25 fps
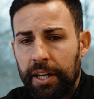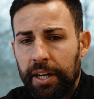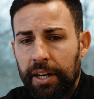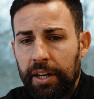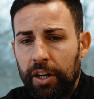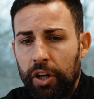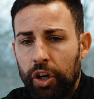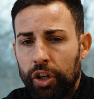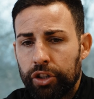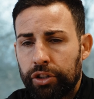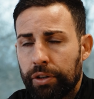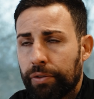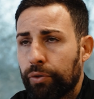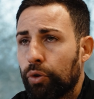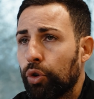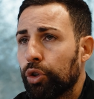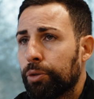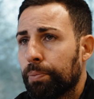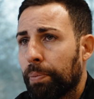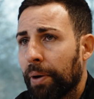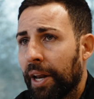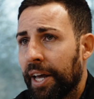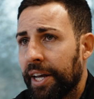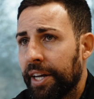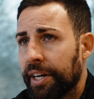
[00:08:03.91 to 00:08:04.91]
lots of
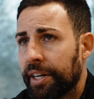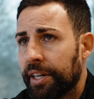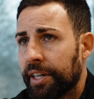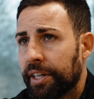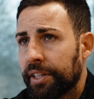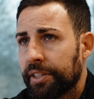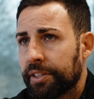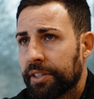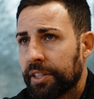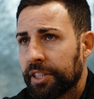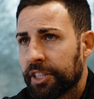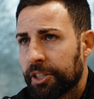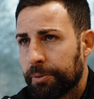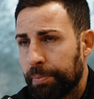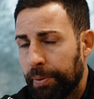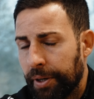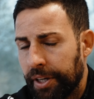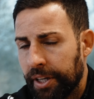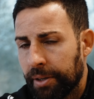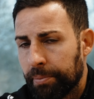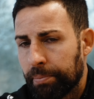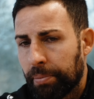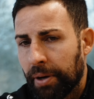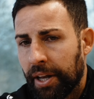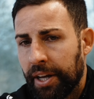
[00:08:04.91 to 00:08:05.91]
good players,
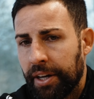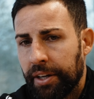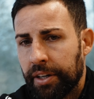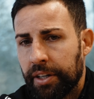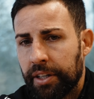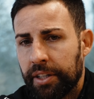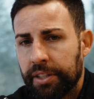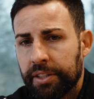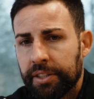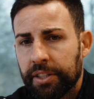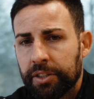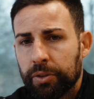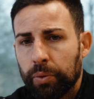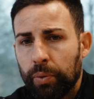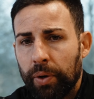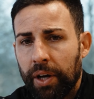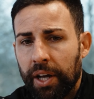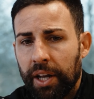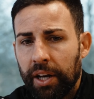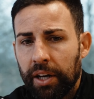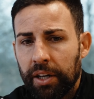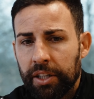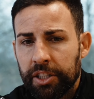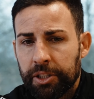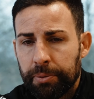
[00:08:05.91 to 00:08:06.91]
experienced players as
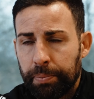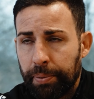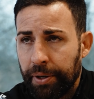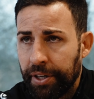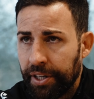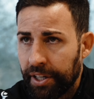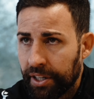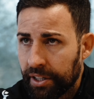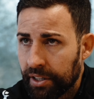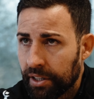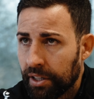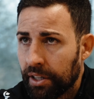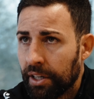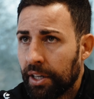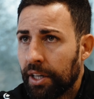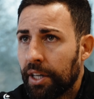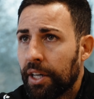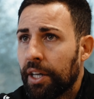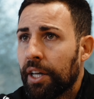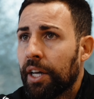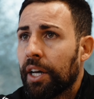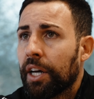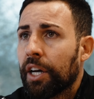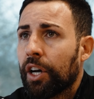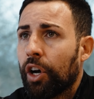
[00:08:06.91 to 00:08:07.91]
well, experienced
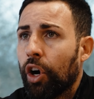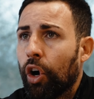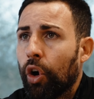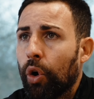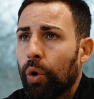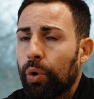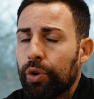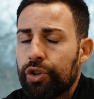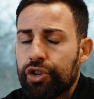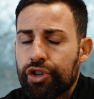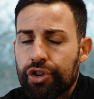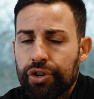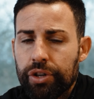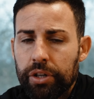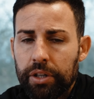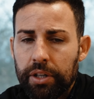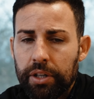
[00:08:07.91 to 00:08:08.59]
coach.